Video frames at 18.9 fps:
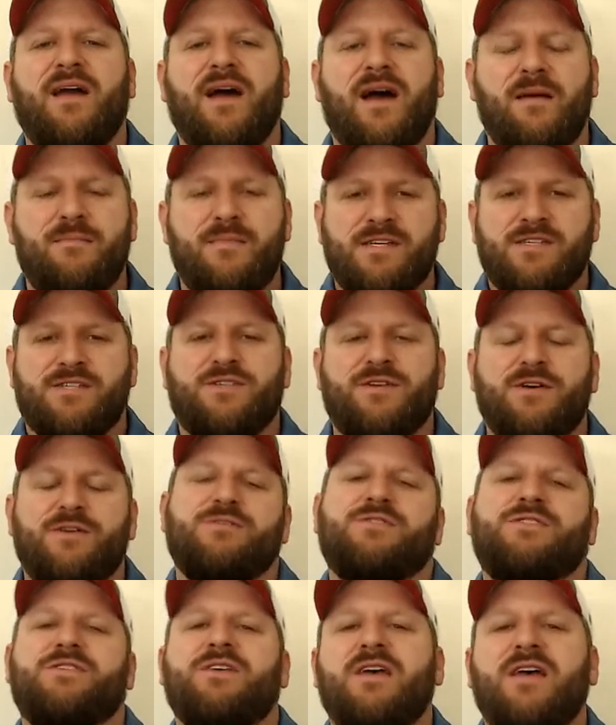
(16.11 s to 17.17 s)
I miss
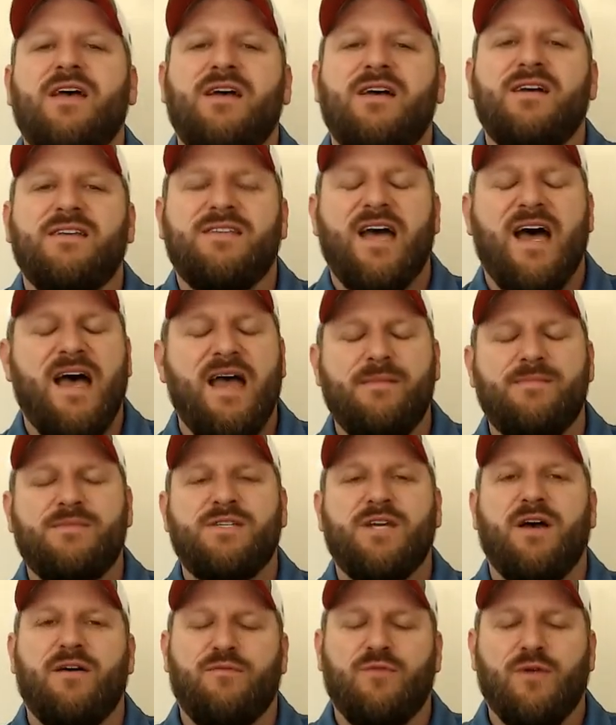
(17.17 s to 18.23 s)
those times
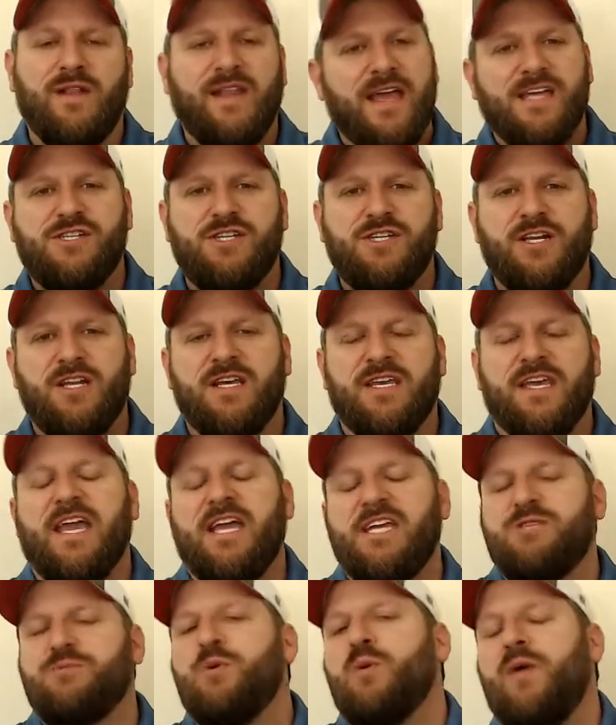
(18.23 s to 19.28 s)
of relational
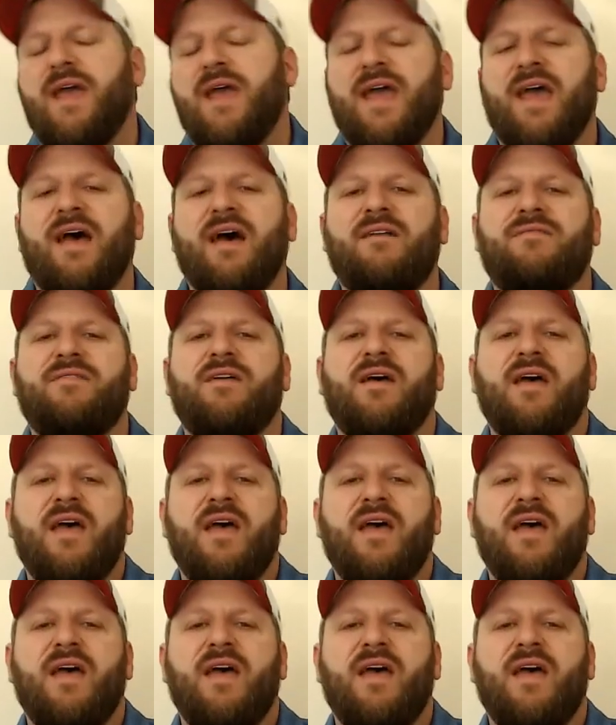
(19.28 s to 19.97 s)
engagement we have